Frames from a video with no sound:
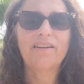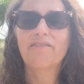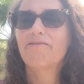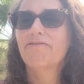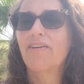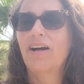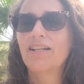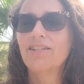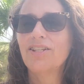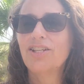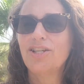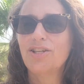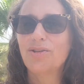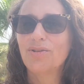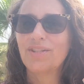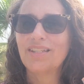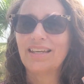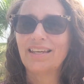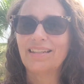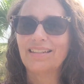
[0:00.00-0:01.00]
of fun to
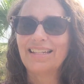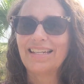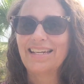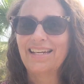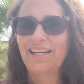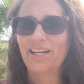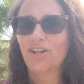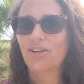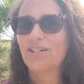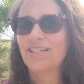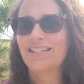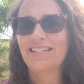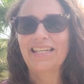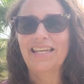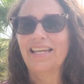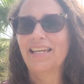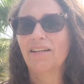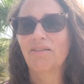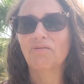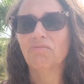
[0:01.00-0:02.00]
use it here to
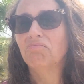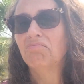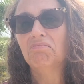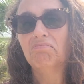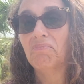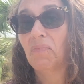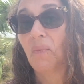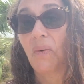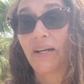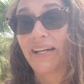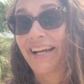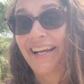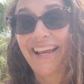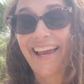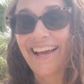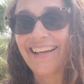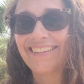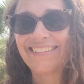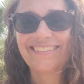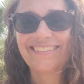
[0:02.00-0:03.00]
see what I get.